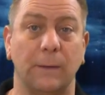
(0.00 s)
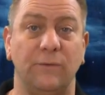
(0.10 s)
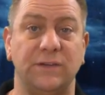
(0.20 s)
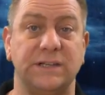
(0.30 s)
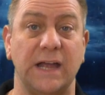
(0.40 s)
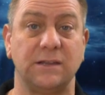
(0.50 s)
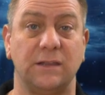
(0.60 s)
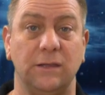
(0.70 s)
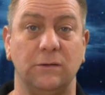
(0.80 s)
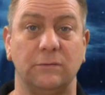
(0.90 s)
we've
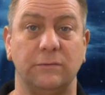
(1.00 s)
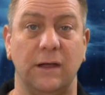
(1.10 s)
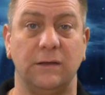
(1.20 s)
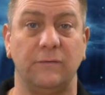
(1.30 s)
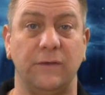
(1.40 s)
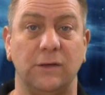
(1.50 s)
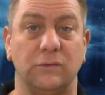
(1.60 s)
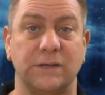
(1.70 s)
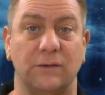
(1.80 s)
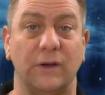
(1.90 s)
detected that your
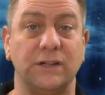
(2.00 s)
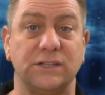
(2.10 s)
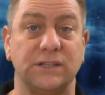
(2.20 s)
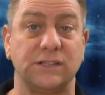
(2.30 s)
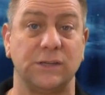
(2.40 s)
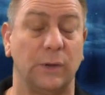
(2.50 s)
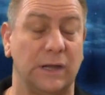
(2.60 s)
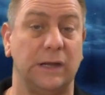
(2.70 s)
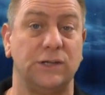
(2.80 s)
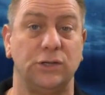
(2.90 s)
vehicle's unregistered, so we're
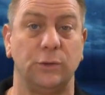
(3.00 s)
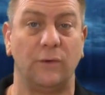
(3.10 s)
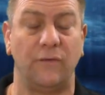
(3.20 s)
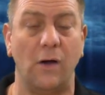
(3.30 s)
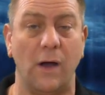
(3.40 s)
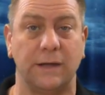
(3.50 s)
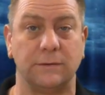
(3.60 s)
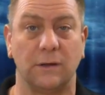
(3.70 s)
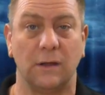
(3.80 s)
going to issue you a fine.